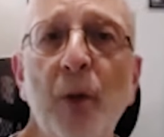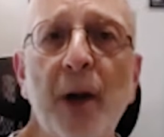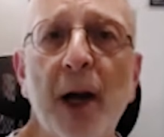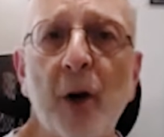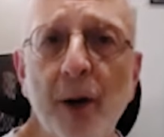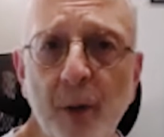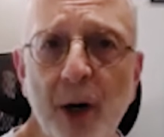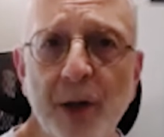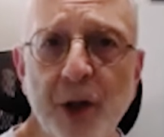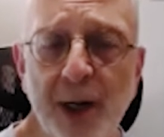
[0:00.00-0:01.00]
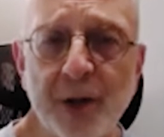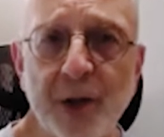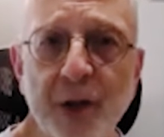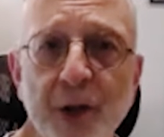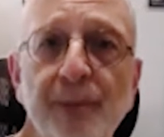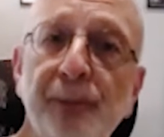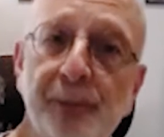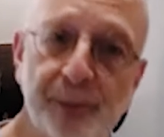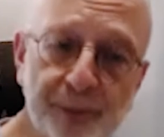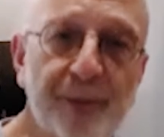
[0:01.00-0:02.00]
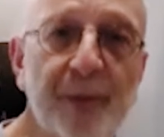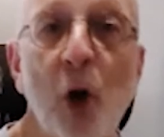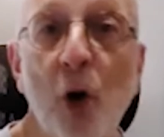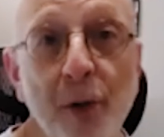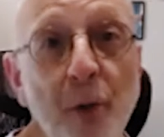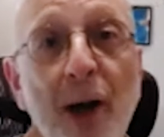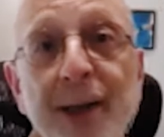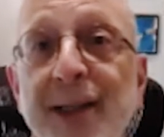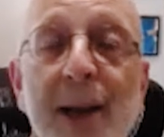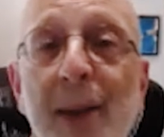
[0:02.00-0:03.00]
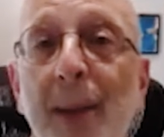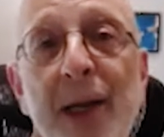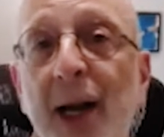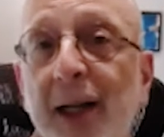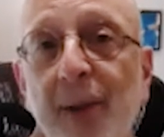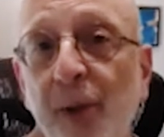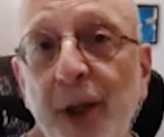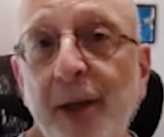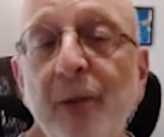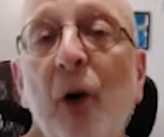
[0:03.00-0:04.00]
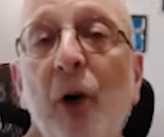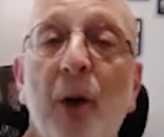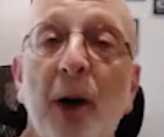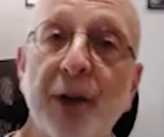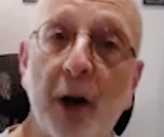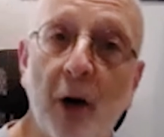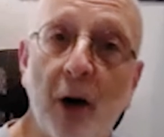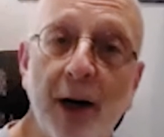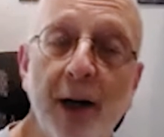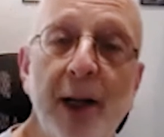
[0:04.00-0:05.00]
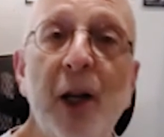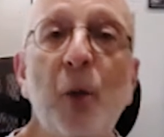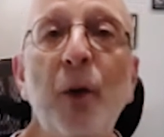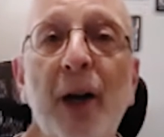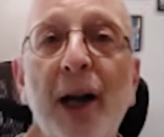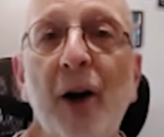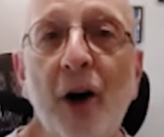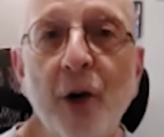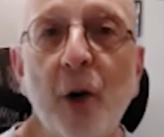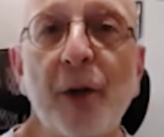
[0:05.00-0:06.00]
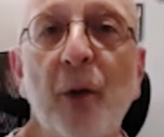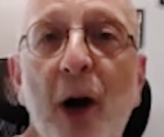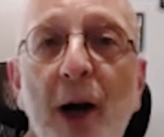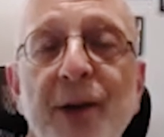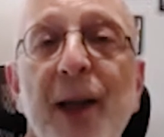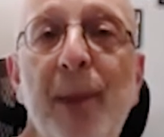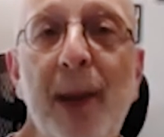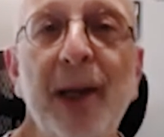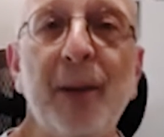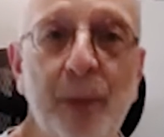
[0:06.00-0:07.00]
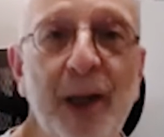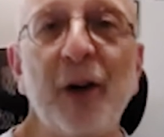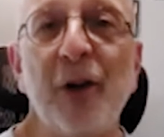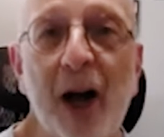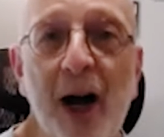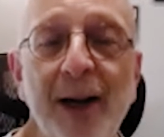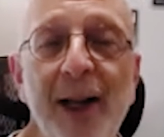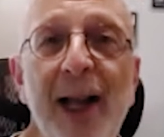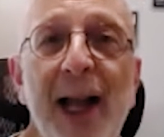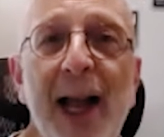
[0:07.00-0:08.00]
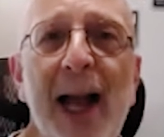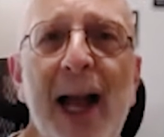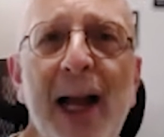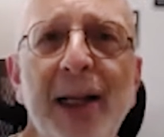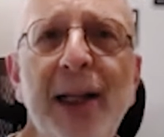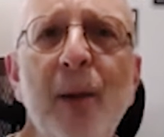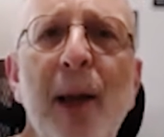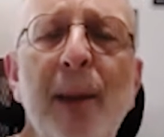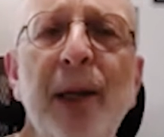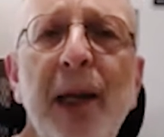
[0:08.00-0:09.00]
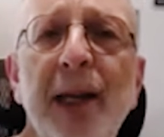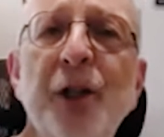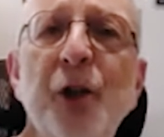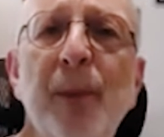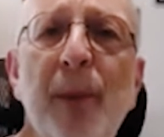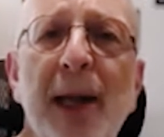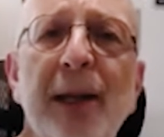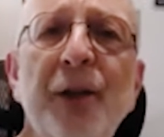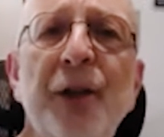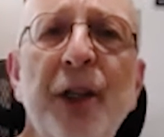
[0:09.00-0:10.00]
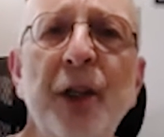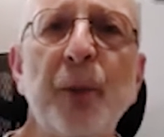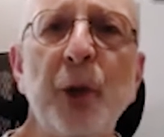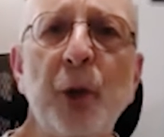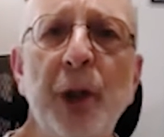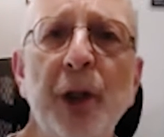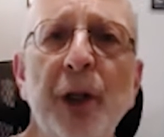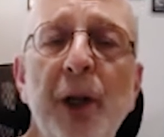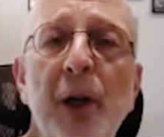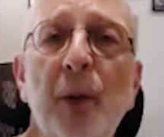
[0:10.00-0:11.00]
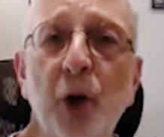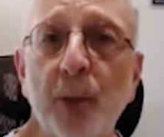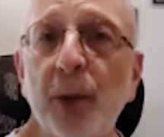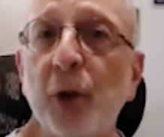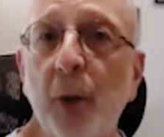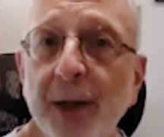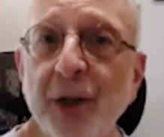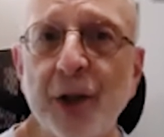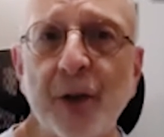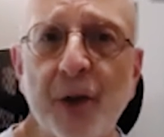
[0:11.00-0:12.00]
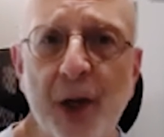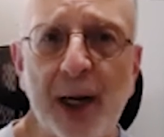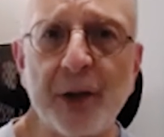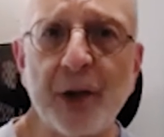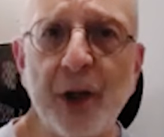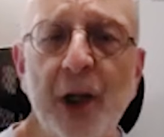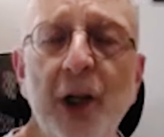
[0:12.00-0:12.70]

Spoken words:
We've got authorized changes, authorized that may be not complete, authorized that are. We've got unauthorized that may be complete or not. And there may be interdependencies between the multiple directions of change.